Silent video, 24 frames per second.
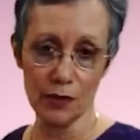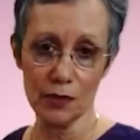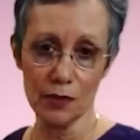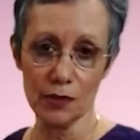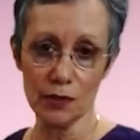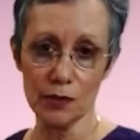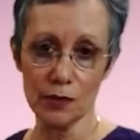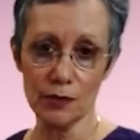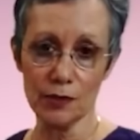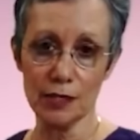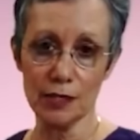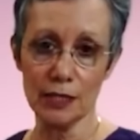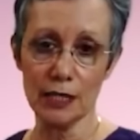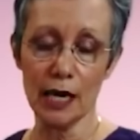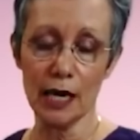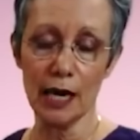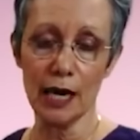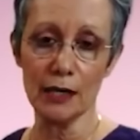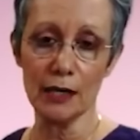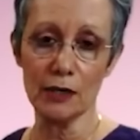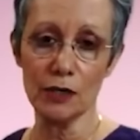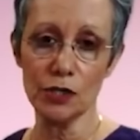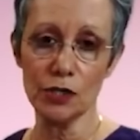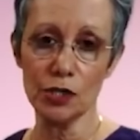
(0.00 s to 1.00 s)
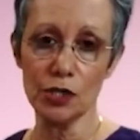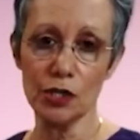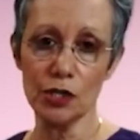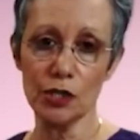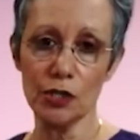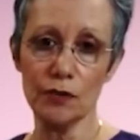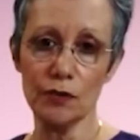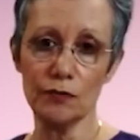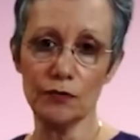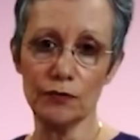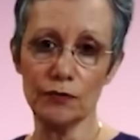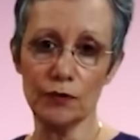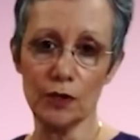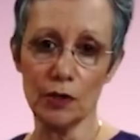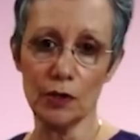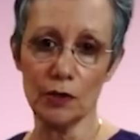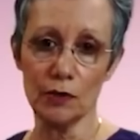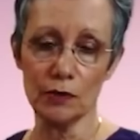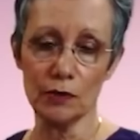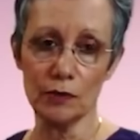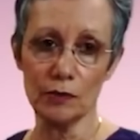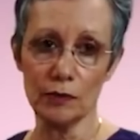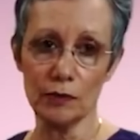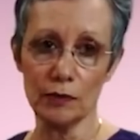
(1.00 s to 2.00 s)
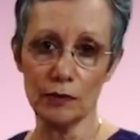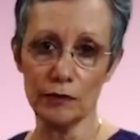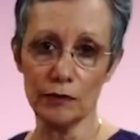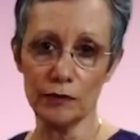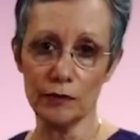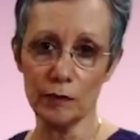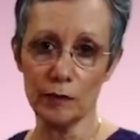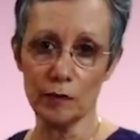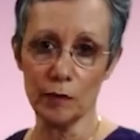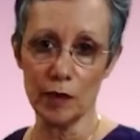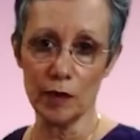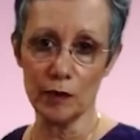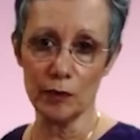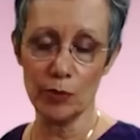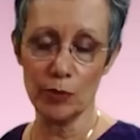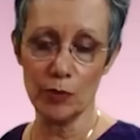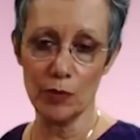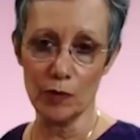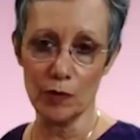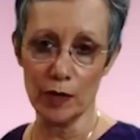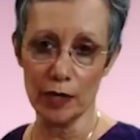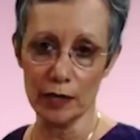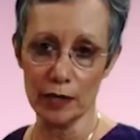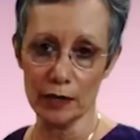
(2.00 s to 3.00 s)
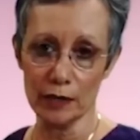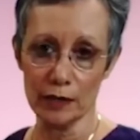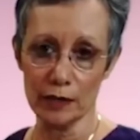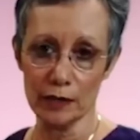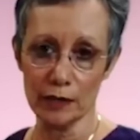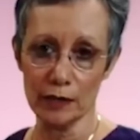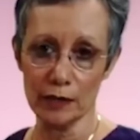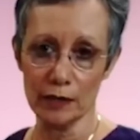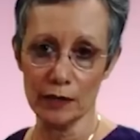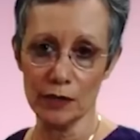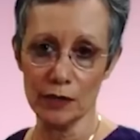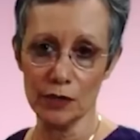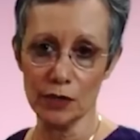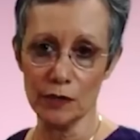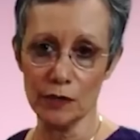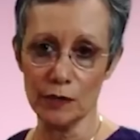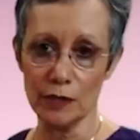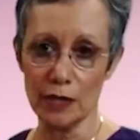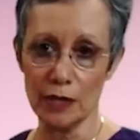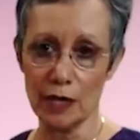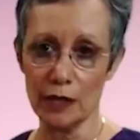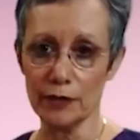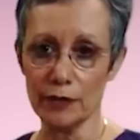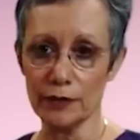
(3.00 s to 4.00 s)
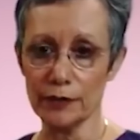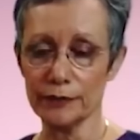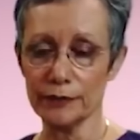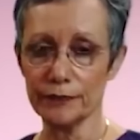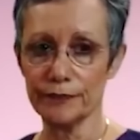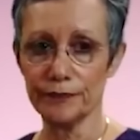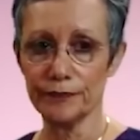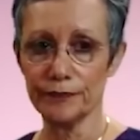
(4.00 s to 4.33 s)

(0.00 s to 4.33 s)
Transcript: so that the energy could flow from one point to another.